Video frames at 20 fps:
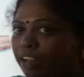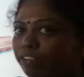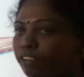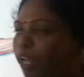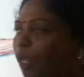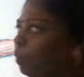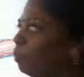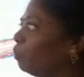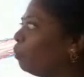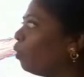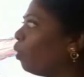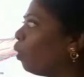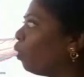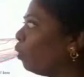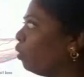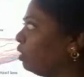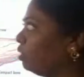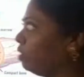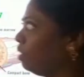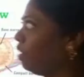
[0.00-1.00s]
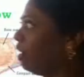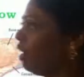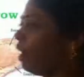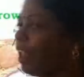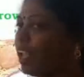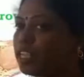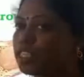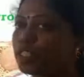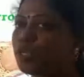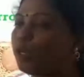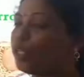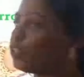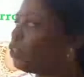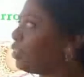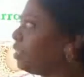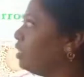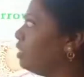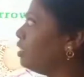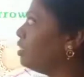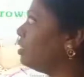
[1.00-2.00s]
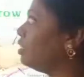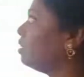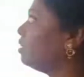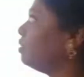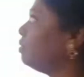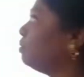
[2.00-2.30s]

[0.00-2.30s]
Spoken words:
our bone. Next question.